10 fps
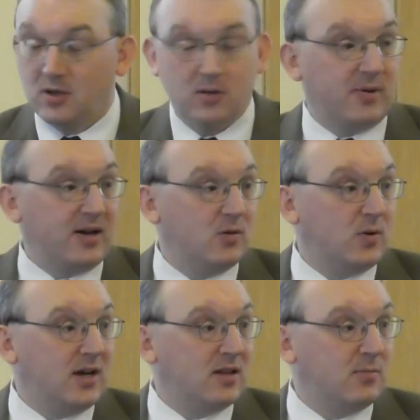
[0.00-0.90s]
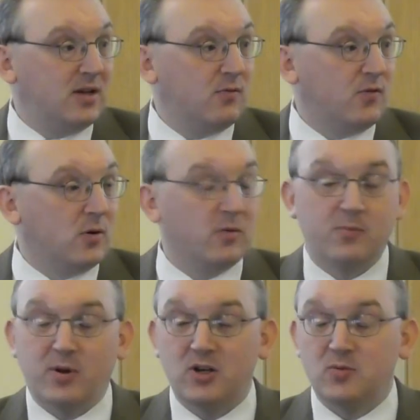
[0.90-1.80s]
And by the way, the main form of
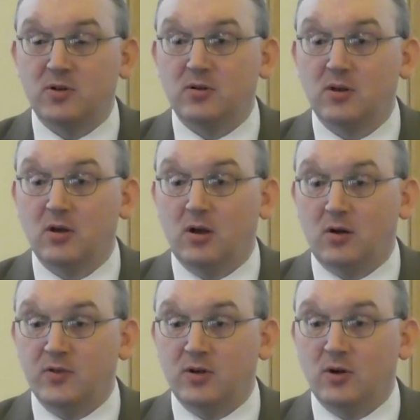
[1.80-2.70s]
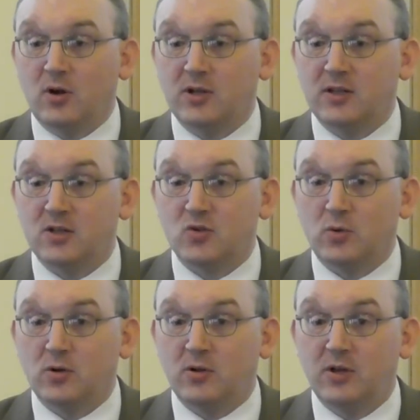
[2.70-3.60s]
punishment of the ungodly in this
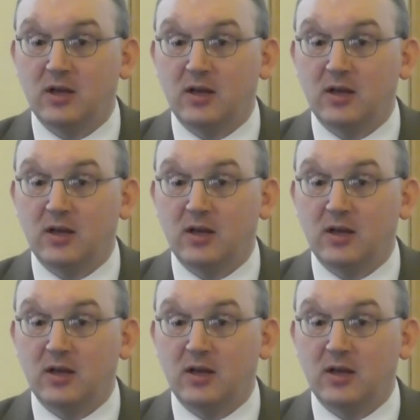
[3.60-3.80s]
world